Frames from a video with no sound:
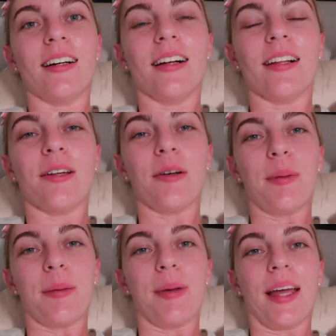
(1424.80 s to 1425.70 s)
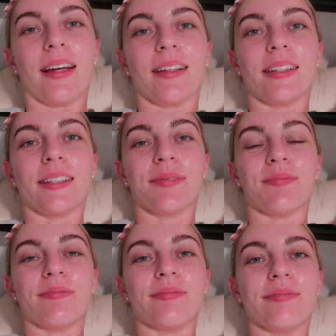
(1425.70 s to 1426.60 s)
a little bit pink,
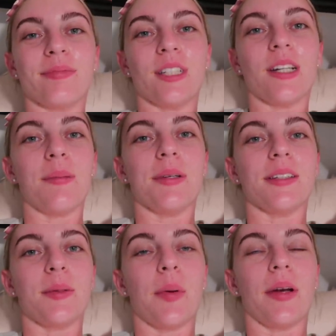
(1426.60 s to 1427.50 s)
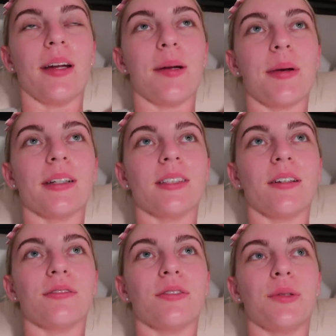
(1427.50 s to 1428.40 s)
which I'm disappointed in
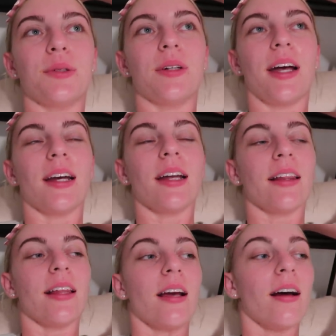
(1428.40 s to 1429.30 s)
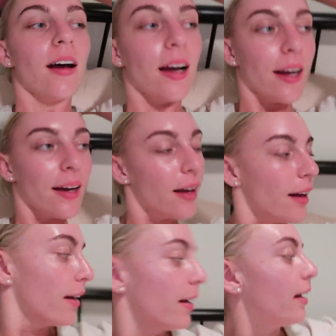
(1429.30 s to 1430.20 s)
myself for, and I think I
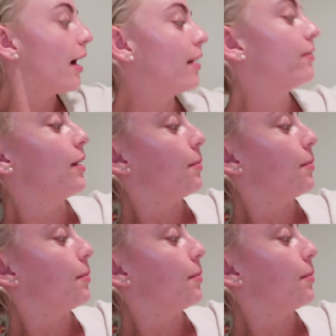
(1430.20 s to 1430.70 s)
have